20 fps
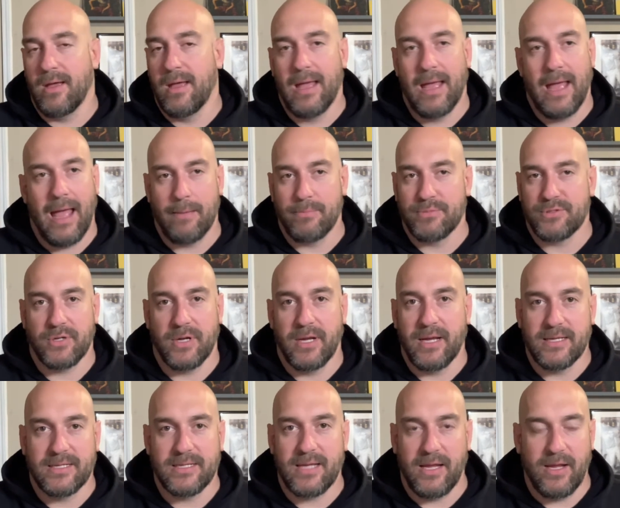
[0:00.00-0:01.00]
I'm sure he
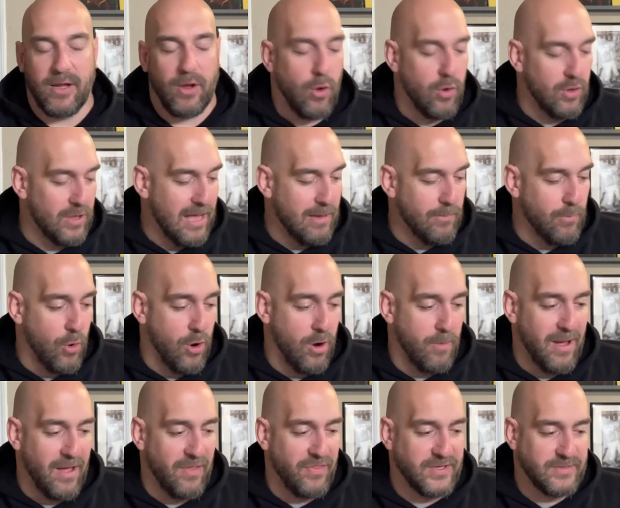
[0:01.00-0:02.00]
could tell you a whole lot more
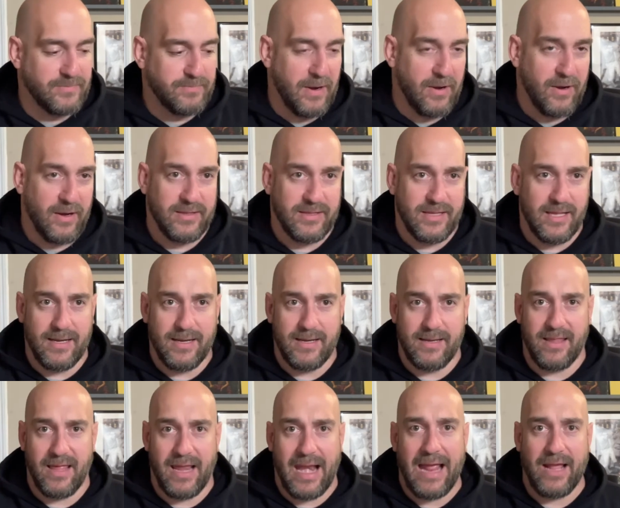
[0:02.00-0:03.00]
about this period
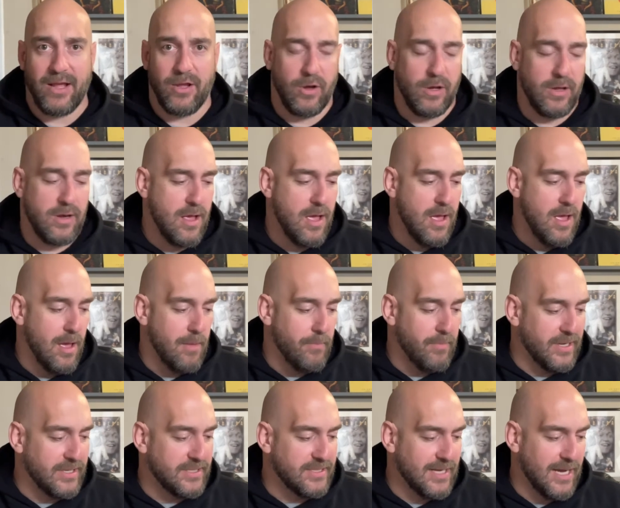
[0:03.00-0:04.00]
than I could.
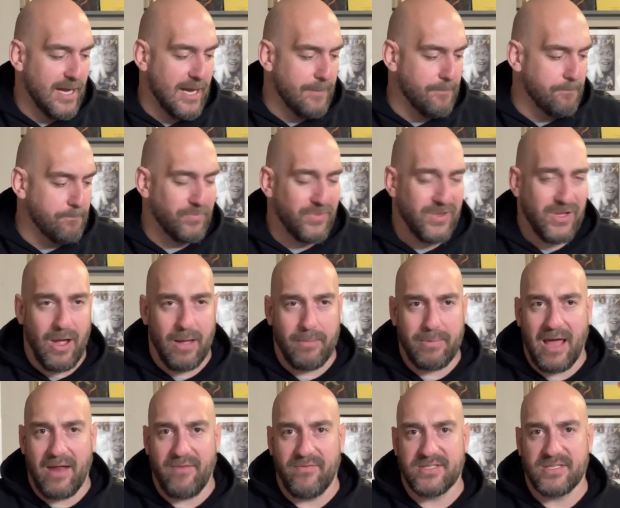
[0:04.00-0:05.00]
But I'm
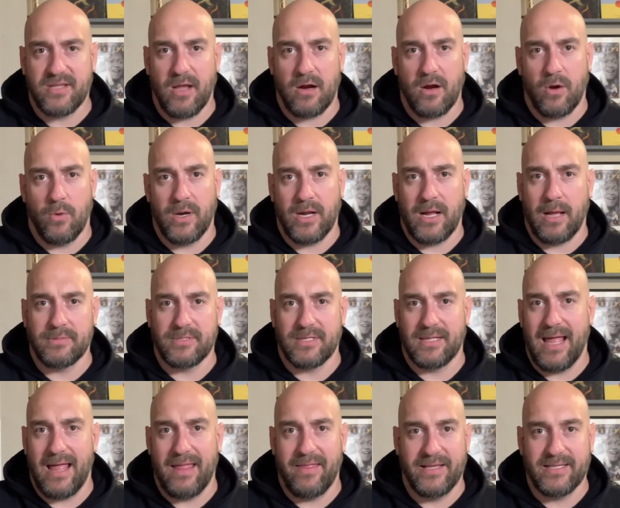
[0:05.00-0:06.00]
kind of a sucker when it comes to a
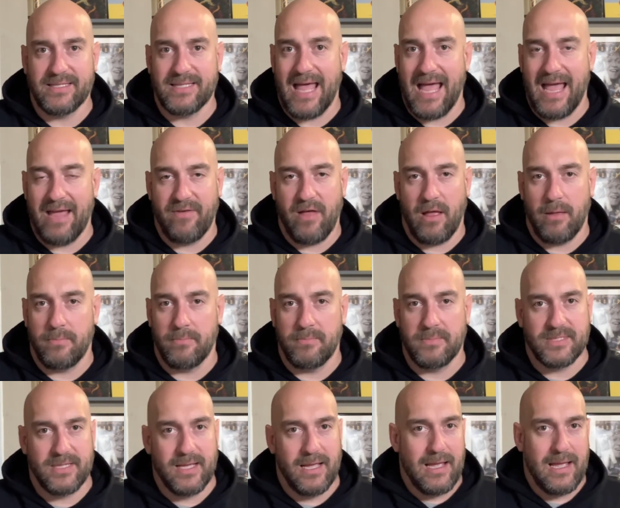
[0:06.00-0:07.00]
lot of these live
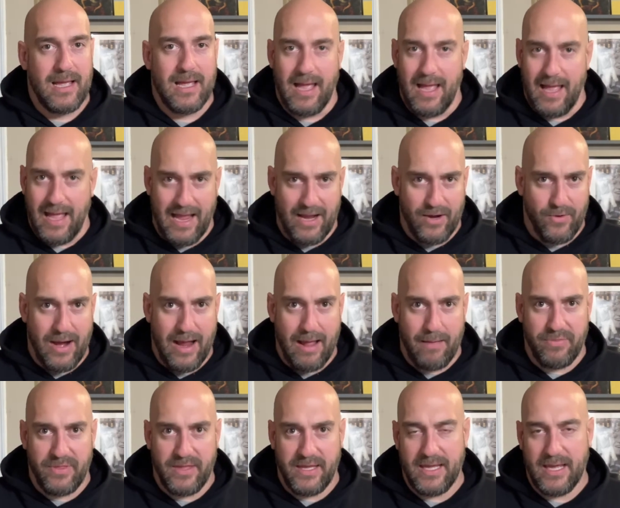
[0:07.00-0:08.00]
albums. I
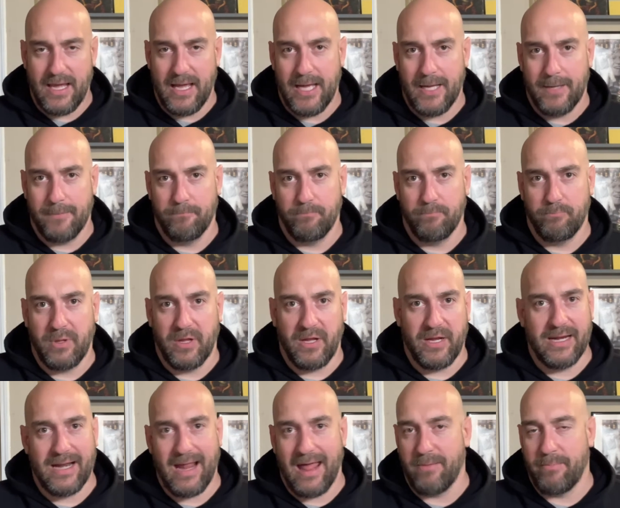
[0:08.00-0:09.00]
grabbed the $1
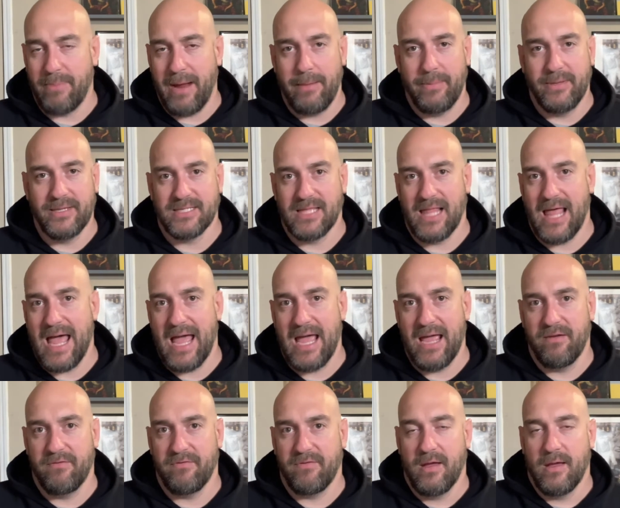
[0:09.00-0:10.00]
Billion Babies
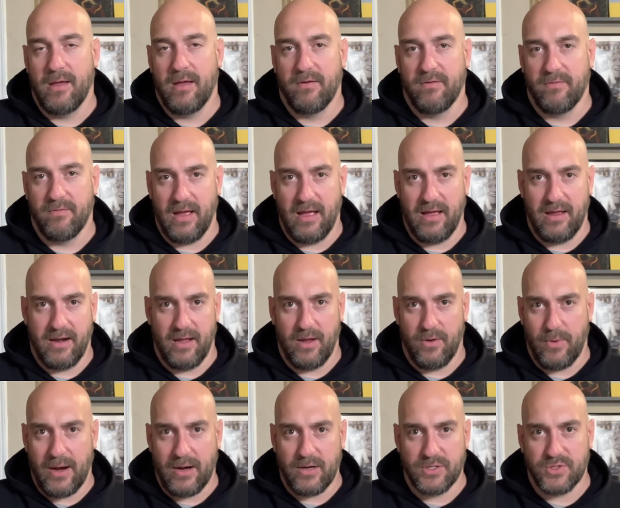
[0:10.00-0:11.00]
live on
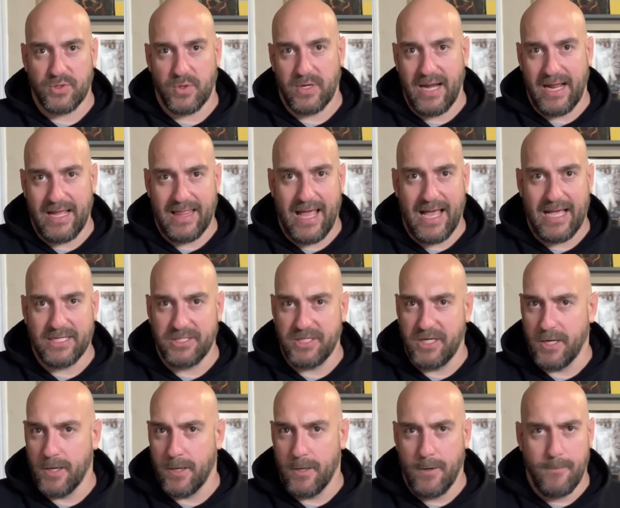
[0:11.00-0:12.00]
Record Store Day last year.